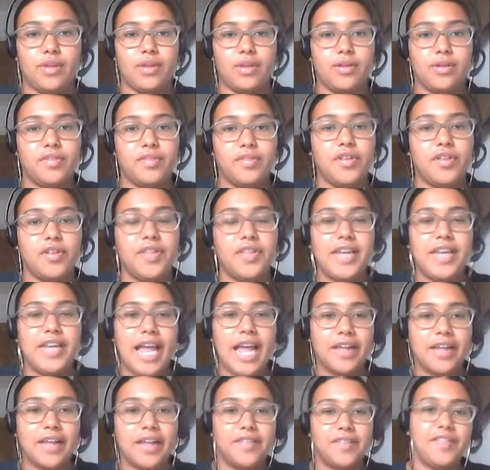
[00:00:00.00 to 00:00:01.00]
So the
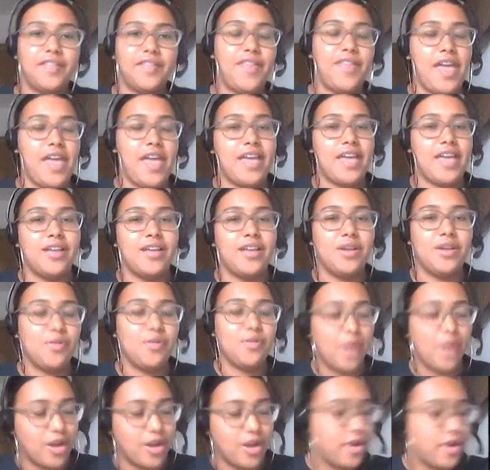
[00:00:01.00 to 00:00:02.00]
next thing
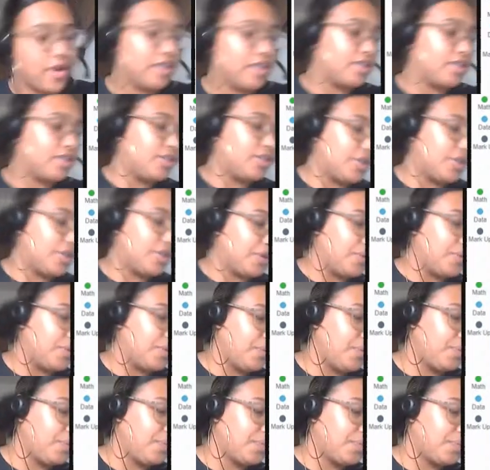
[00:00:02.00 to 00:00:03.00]
we're going to
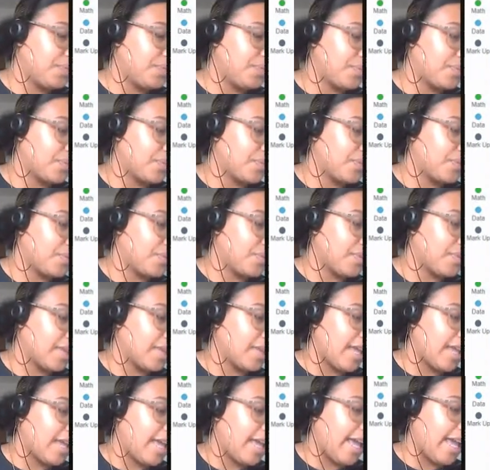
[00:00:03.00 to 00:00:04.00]
do
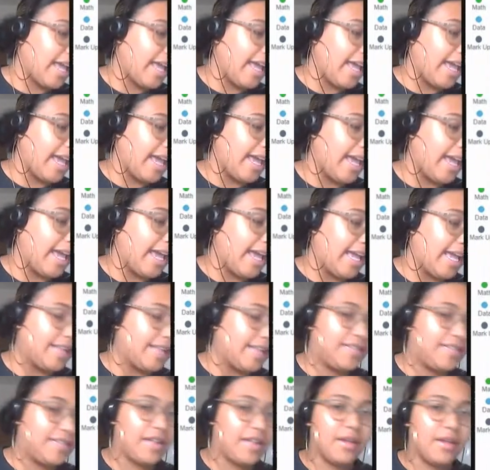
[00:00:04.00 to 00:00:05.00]

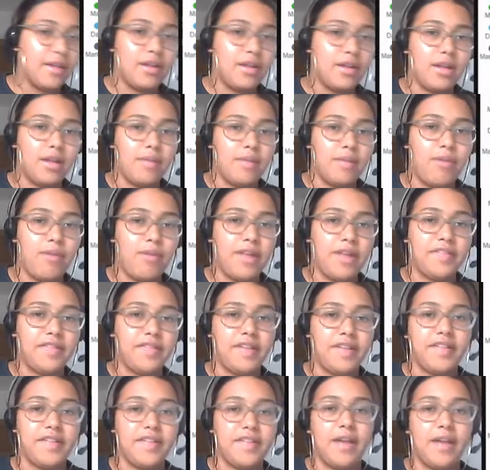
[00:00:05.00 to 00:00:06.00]
is press
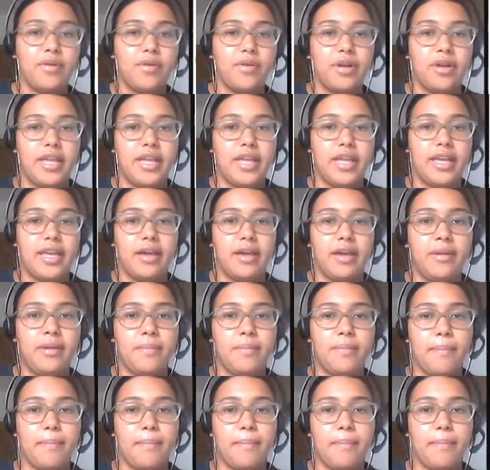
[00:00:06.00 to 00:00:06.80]
this arrow here,